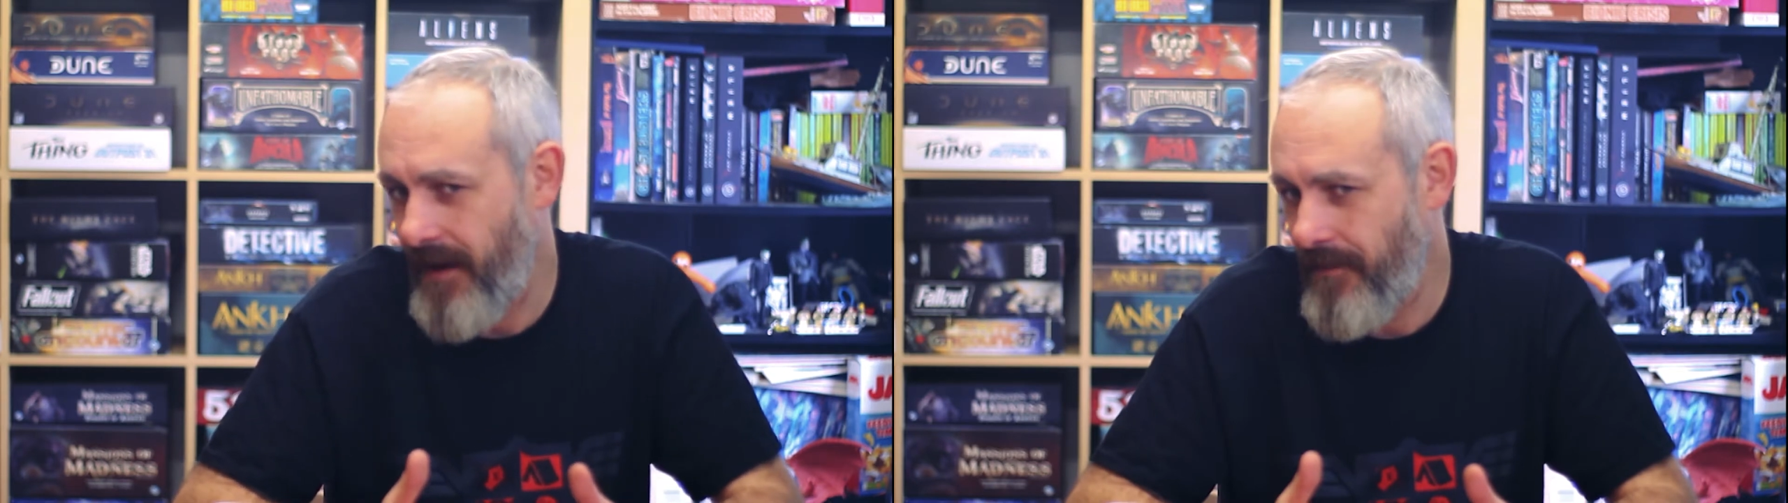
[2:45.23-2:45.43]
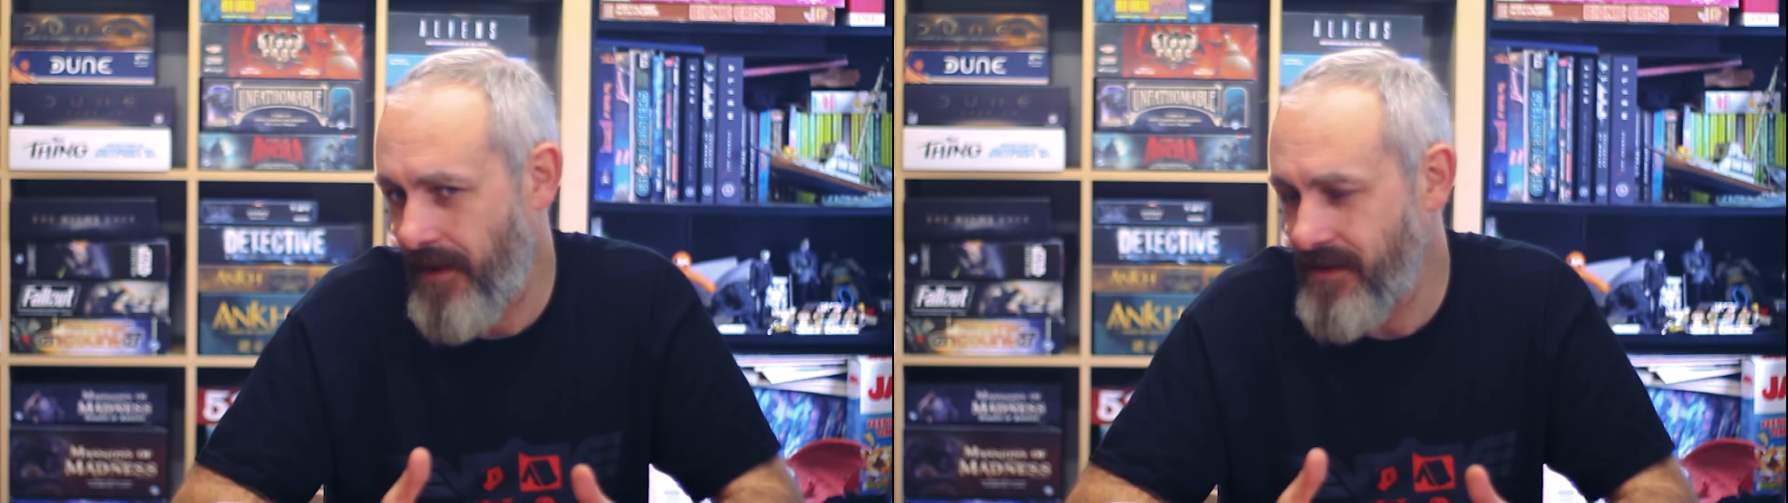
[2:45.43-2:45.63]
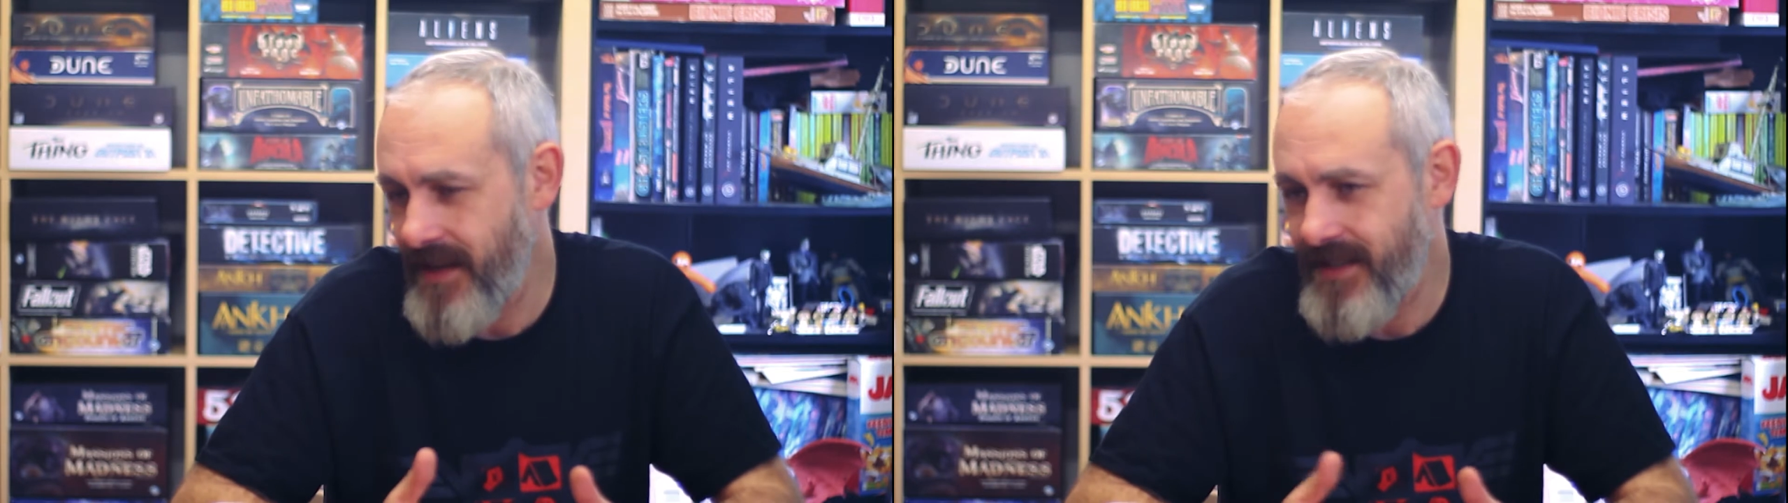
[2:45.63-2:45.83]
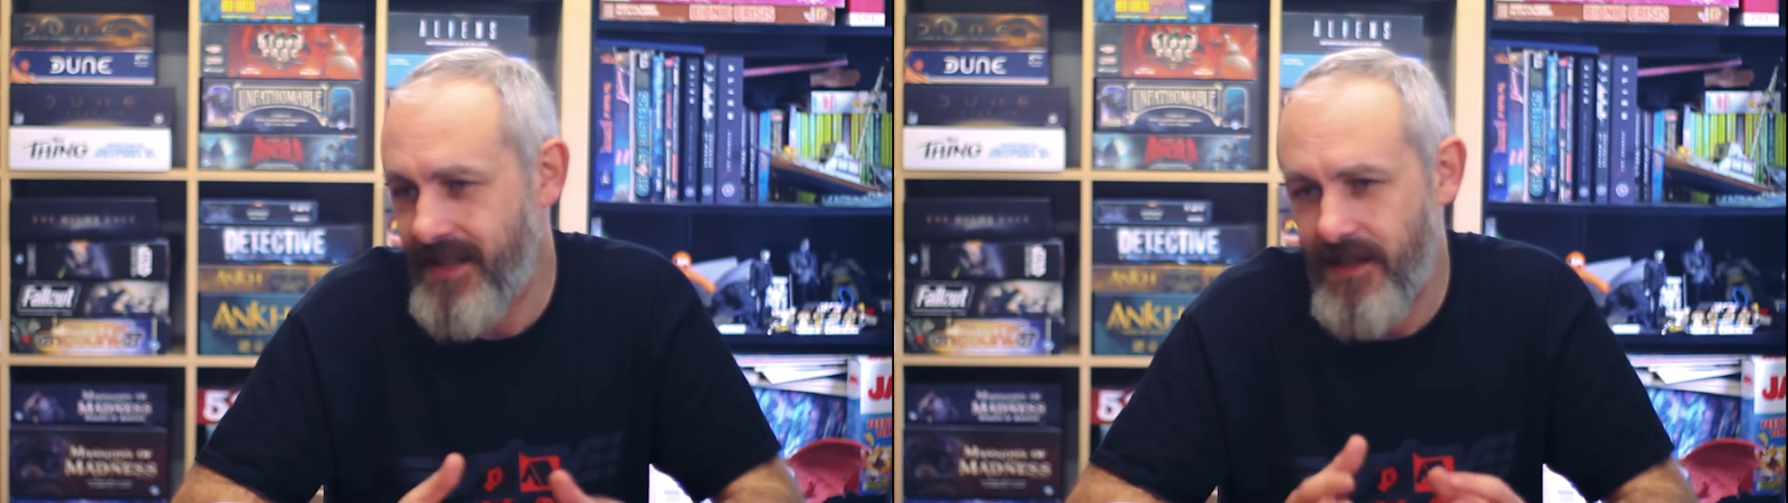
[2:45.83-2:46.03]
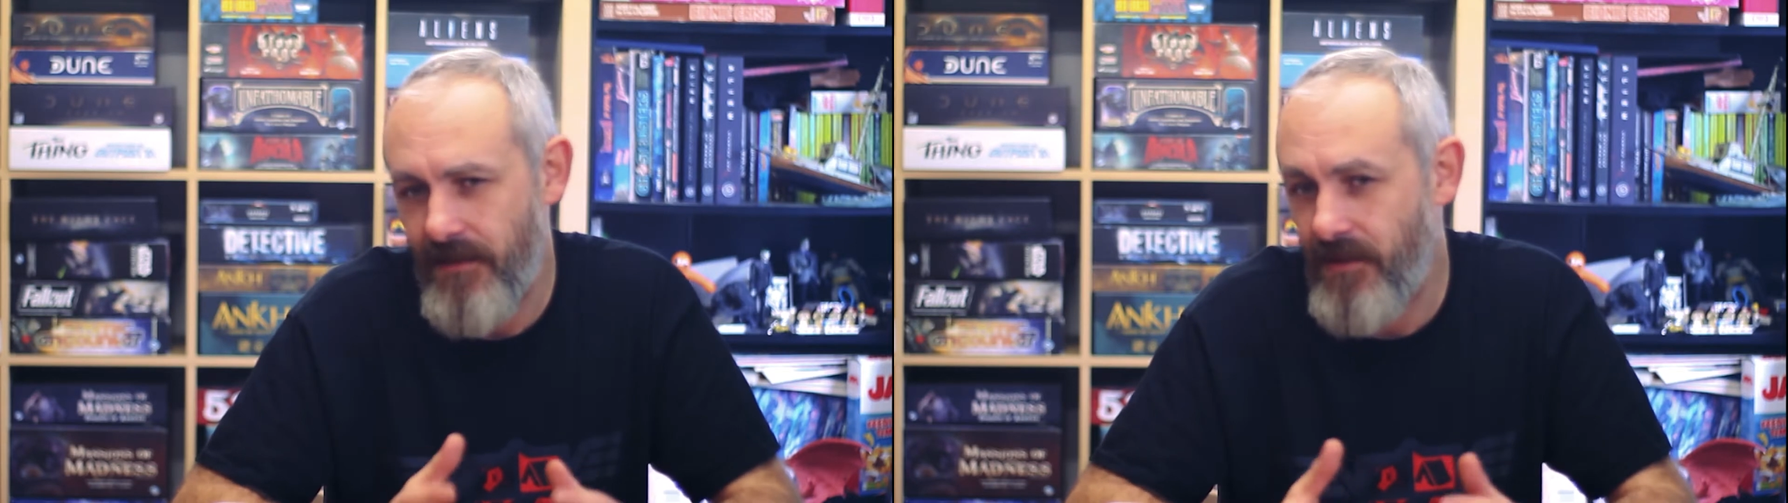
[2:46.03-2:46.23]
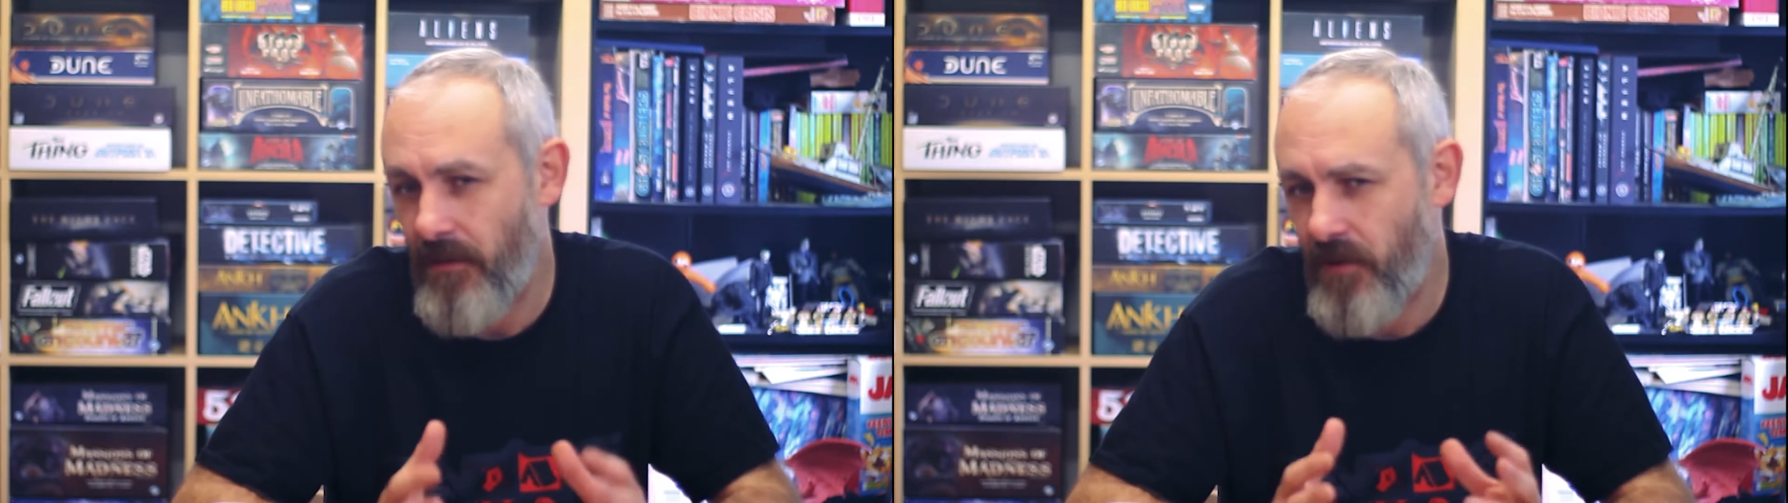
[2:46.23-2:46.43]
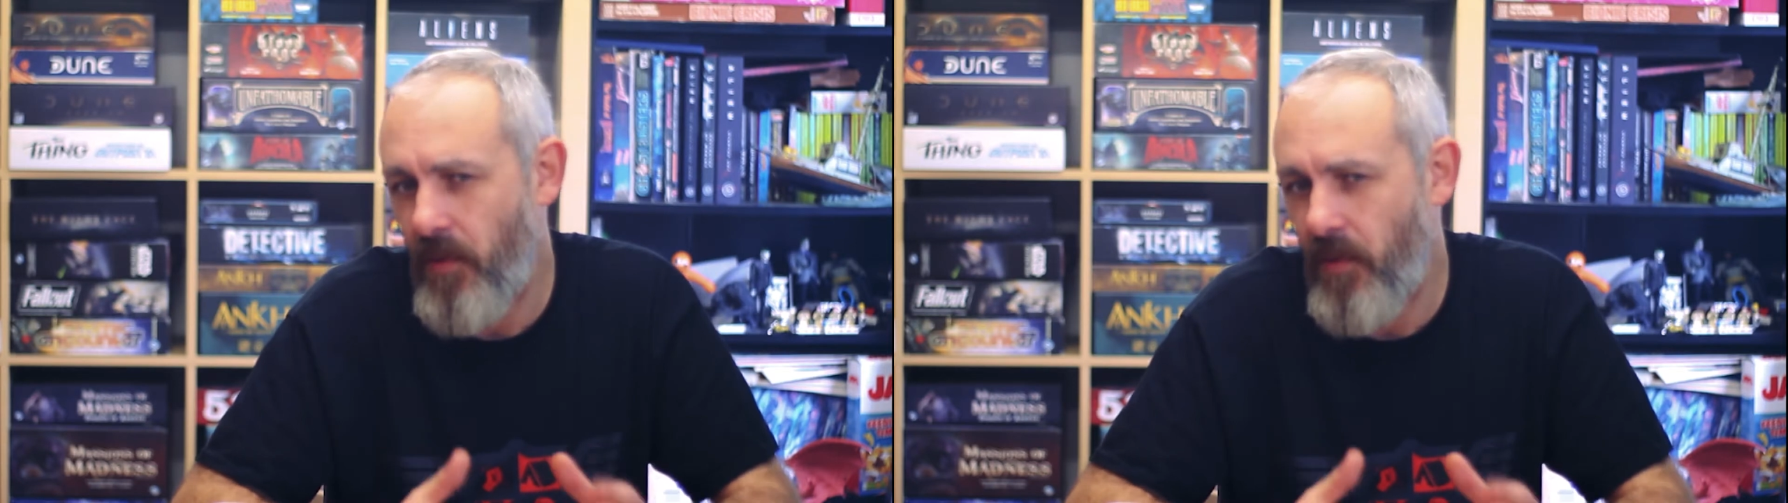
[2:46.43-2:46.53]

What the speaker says: process. Is you don't